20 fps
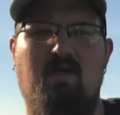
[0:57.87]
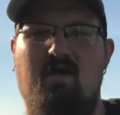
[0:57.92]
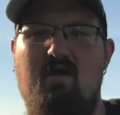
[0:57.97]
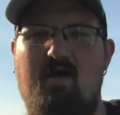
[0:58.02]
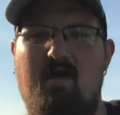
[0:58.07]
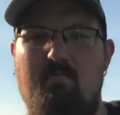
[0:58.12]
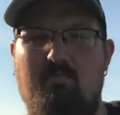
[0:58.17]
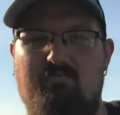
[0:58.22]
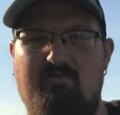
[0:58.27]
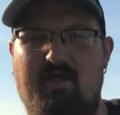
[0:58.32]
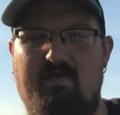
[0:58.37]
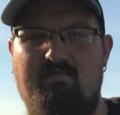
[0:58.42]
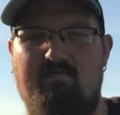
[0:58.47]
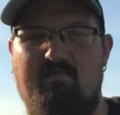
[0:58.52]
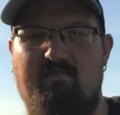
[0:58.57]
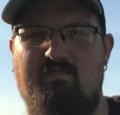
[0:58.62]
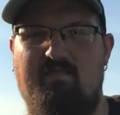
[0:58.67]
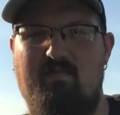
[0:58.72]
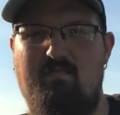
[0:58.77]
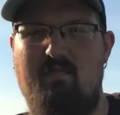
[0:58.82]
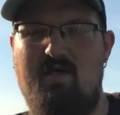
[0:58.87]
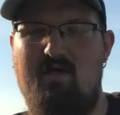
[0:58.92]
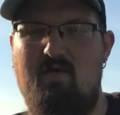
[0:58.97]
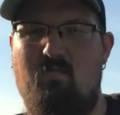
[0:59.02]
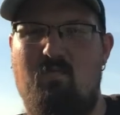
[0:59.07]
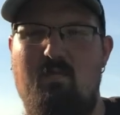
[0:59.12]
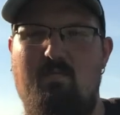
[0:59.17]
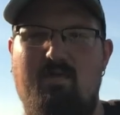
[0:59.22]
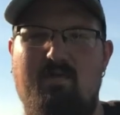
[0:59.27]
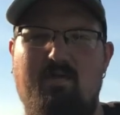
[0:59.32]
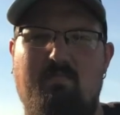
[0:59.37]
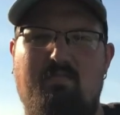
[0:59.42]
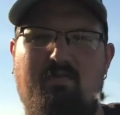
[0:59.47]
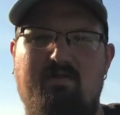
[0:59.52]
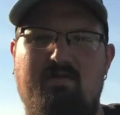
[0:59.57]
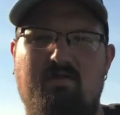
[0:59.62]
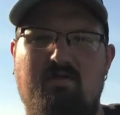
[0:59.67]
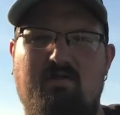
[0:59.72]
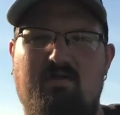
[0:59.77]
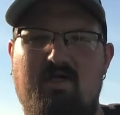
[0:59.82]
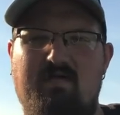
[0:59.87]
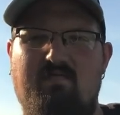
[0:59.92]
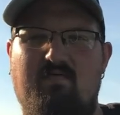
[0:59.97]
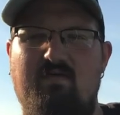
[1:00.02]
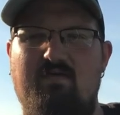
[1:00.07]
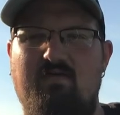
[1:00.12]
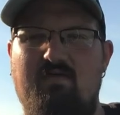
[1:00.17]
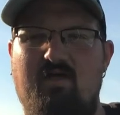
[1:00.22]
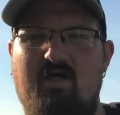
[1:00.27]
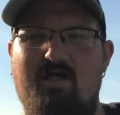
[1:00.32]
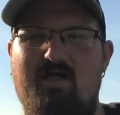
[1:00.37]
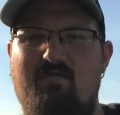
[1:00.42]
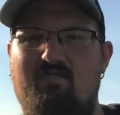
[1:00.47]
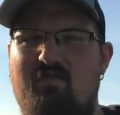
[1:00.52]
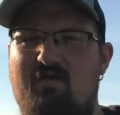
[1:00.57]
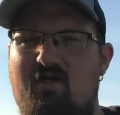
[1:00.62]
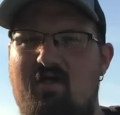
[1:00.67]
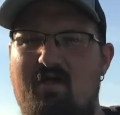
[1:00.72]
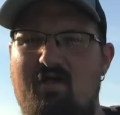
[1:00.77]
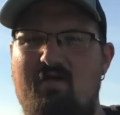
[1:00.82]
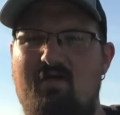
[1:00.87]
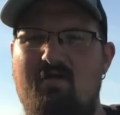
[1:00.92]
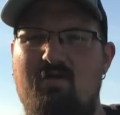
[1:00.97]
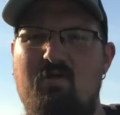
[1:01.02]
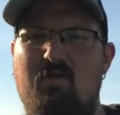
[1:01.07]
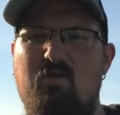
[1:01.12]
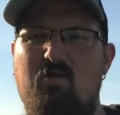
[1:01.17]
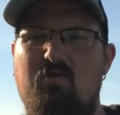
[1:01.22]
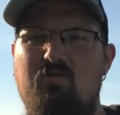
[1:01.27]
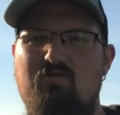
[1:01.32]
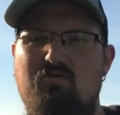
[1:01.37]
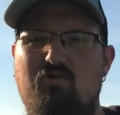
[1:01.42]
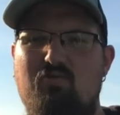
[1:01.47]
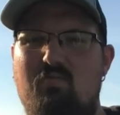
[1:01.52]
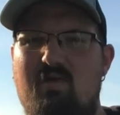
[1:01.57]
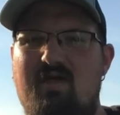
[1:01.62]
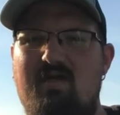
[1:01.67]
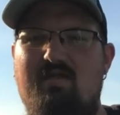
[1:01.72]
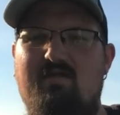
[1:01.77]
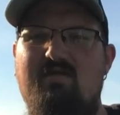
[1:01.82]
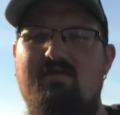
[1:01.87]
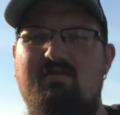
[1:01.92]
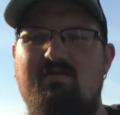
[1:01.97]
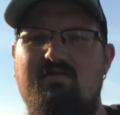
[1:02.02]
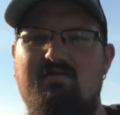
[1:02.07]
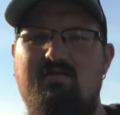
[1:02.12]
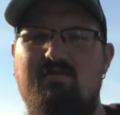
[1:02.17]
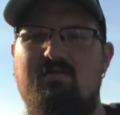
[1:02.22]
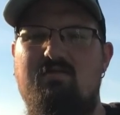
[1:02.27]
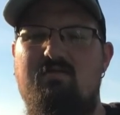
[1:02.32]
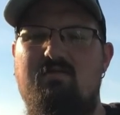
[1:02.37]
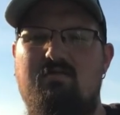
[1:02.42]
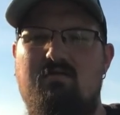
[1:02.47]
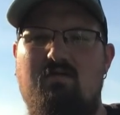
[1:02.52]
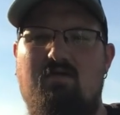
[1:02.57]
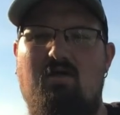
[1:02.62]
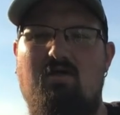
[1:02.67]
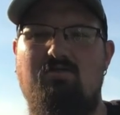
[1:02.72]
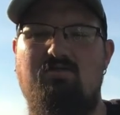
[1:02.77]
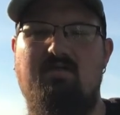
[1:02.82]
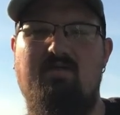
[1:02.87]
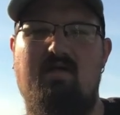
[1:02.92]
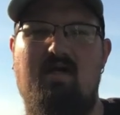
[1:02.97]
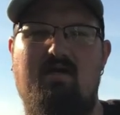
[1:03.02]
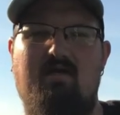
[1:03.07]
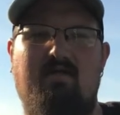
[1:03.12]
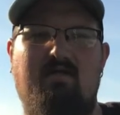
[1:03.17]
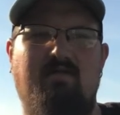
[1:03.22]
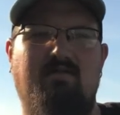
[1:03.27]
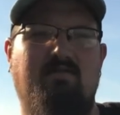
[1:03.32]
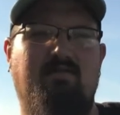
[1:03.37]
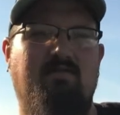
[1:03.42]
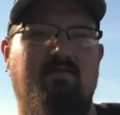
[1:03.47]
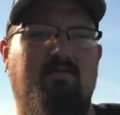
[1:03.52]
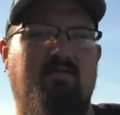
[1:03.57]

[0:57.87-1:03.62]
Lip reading: I'm grateful for the men and women that put their life on the line every day to make this the country that it is.